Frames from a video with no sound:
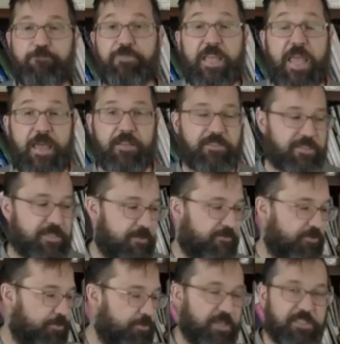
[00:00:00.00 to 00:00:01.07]
tents, and a
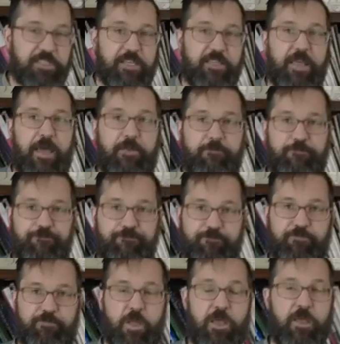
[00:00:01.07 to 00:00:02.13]
few things like that.
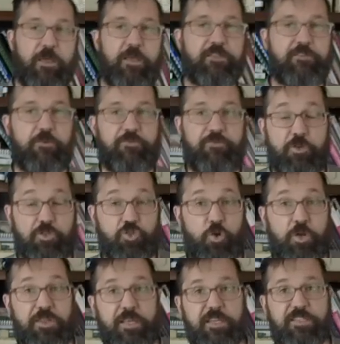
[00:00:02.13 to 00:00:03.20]
So if you
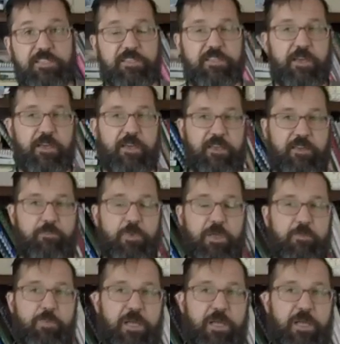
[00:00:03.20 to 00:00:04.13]
enjoyed this, give me a